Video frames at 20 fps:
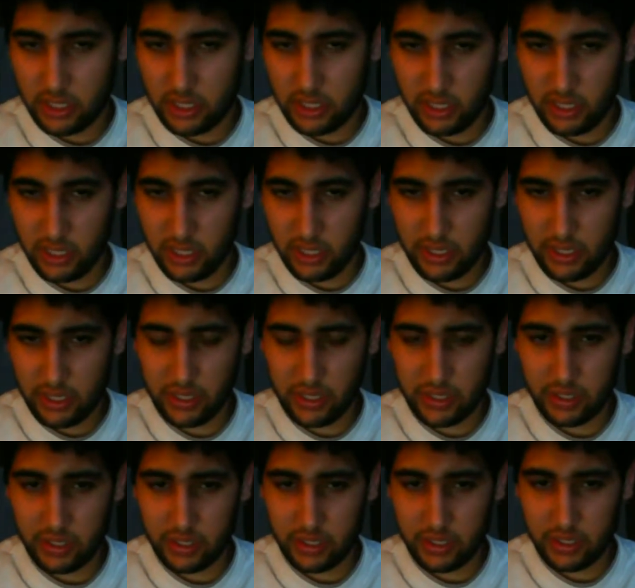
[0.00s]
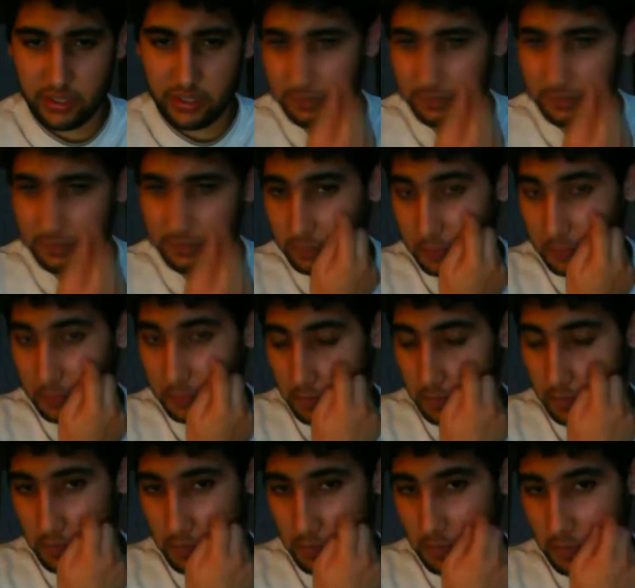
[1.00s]
and
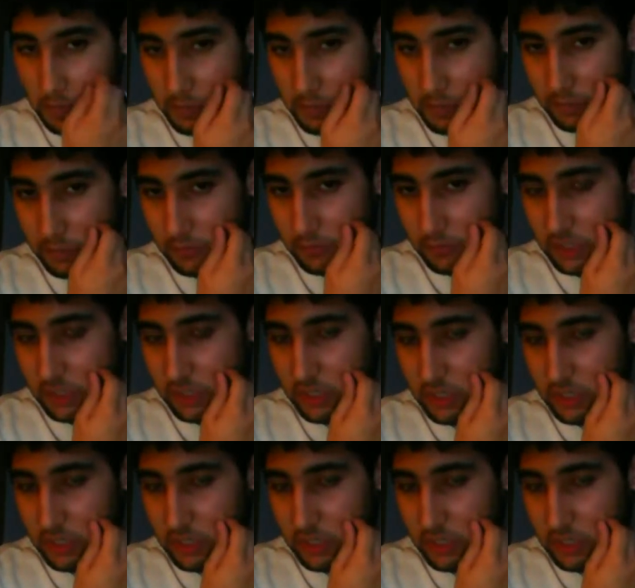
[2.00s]
he